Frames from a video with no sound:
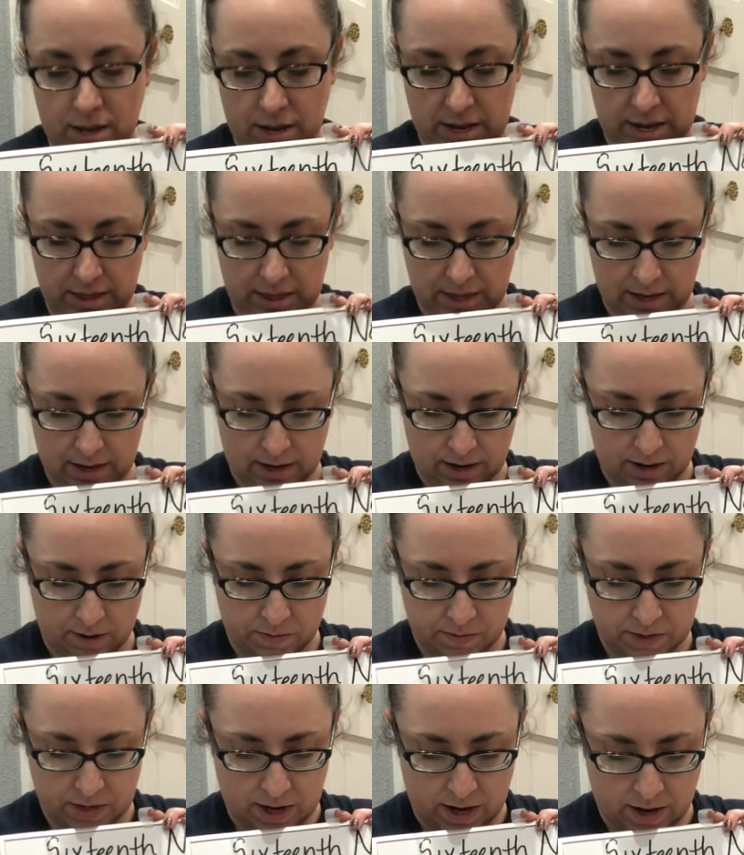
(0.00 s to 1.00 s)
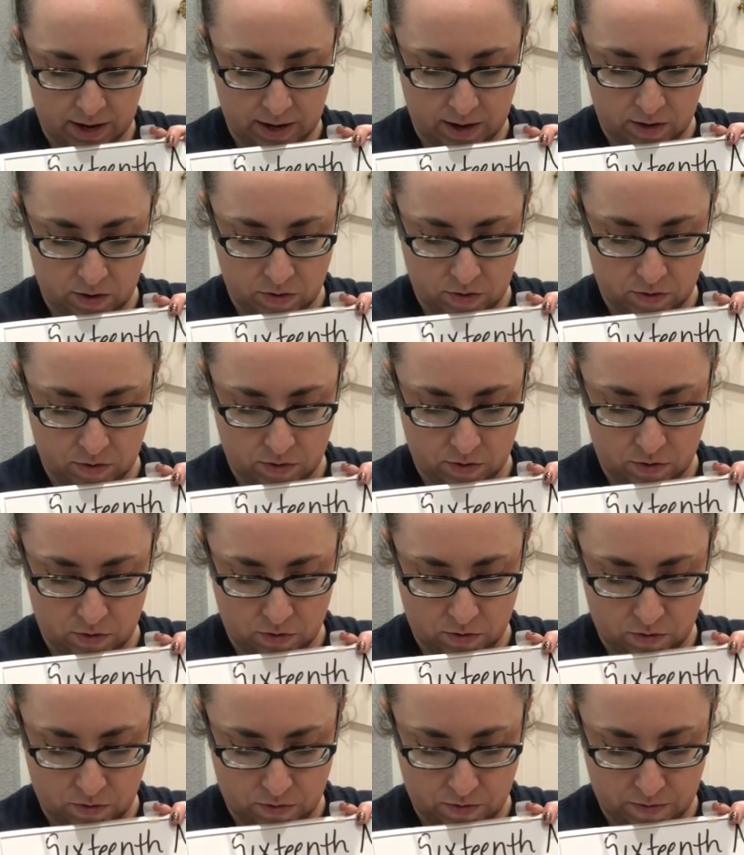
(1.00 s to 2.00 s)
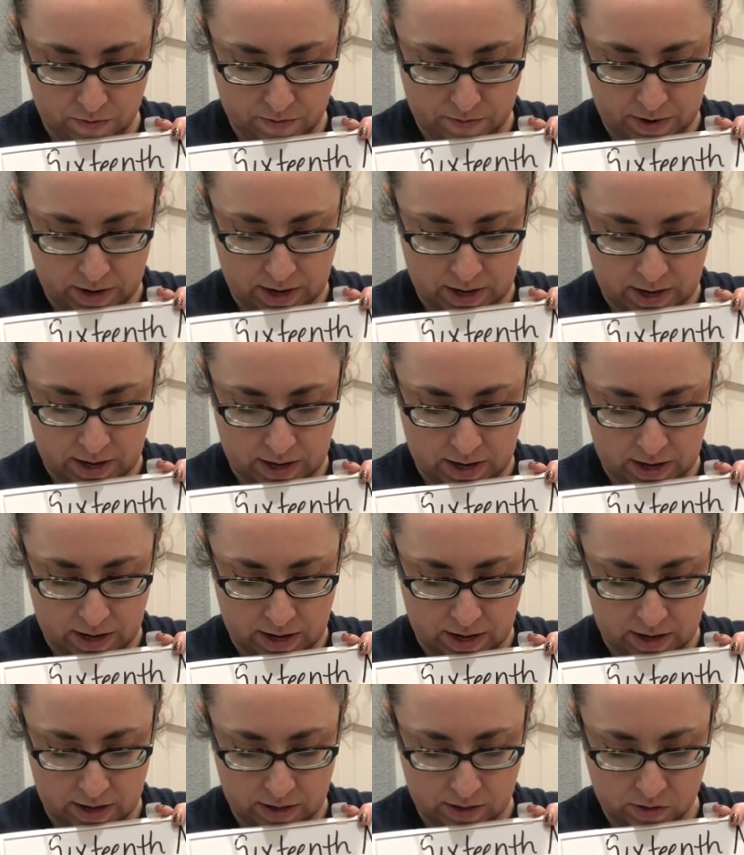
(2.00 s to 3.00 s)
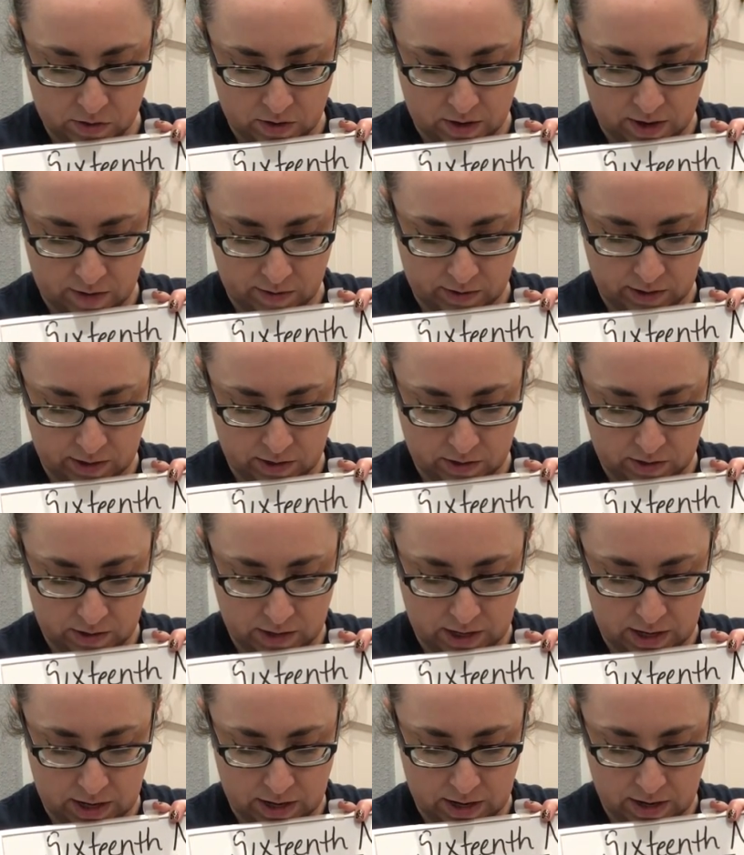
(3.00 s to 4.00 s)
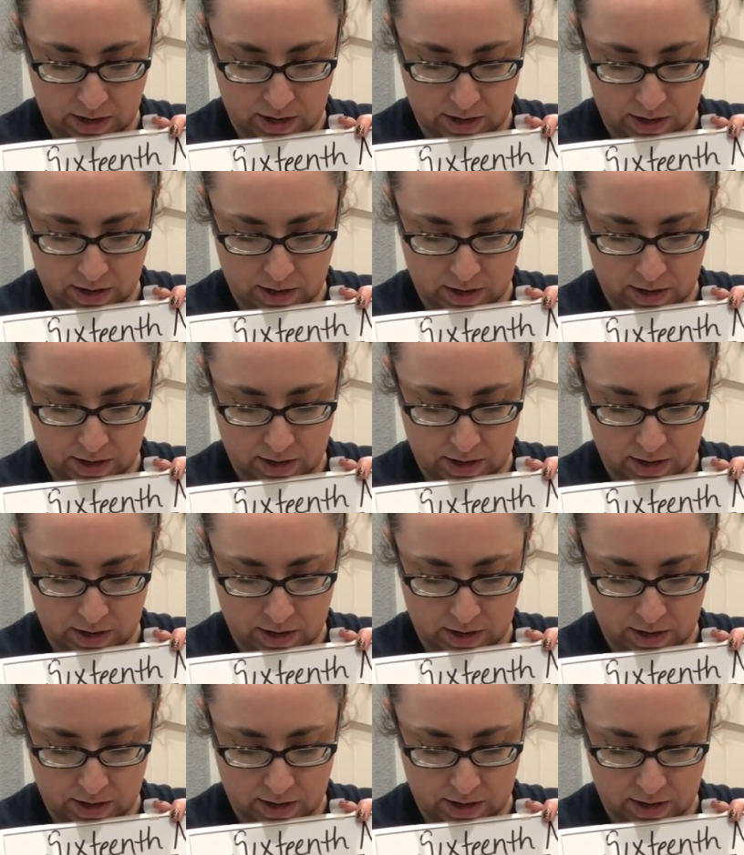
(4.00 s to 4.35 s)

and then I'm tying through my E. So I have a little E.